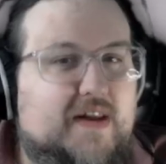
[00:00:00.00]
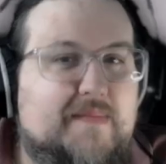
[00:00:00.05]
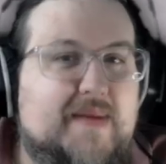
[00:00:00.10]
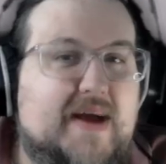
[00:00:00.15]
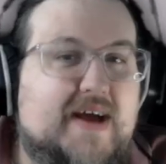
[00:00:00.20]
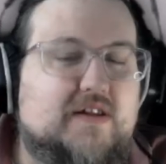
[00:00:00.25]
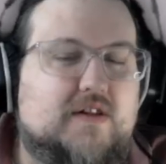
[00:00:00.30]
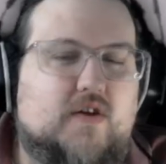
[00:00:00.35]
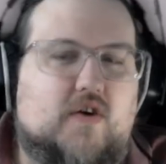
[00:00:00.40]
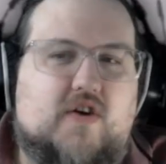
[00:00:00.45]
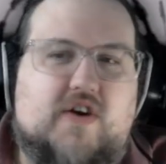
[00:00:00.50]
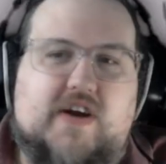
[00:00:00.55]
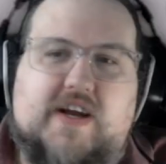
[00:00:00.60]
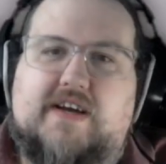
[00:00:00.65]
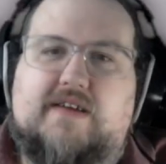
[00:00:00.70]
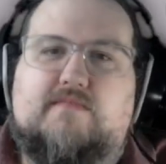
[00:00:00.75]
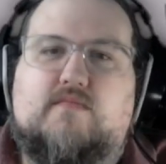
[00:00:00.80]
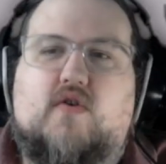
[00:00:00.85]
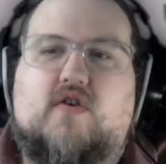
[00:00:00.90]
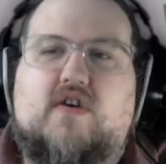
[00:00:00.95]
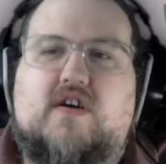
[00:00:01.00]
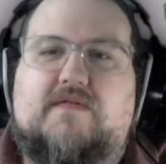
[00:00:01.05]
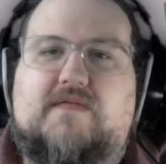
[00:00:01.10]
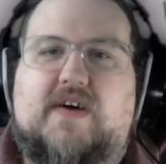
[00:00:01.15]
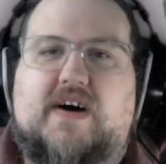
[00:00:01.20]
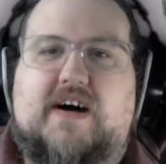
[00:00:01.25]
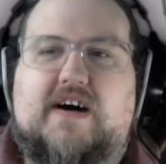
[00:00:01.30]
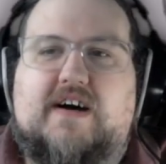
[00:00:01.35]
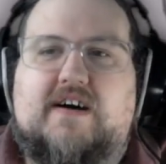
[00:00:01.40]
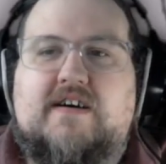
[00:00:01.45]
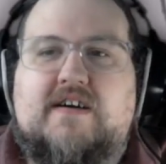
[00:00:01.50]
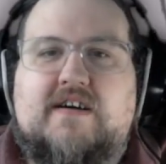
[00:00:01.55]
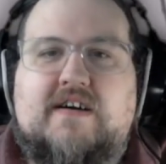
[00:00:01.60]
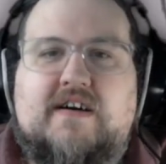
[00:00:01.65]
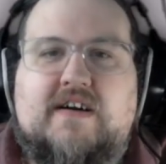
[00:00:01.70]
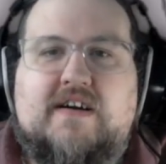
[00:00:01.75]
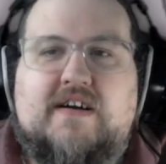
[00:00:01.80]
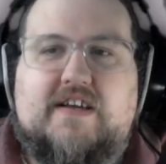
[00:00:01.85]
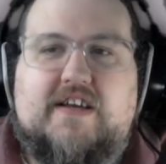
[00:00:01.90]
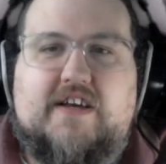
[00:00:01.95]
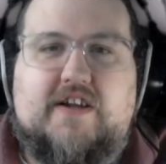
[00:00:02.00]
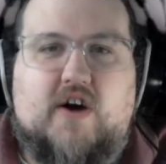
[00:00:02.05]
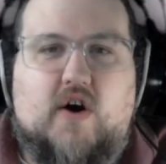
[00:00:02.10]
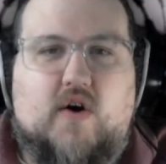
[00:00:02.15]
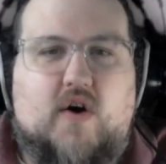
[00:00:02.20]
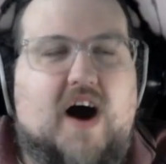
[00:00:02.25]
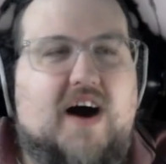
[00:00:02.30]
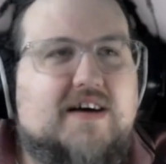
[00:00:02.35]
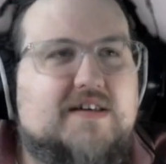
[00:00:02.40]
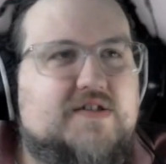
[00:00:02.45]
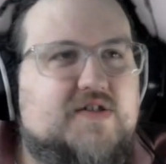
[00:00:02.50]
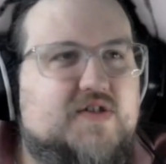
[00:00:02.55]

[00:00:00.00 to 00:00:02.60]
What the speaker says: a Mandalorian. More of a, Han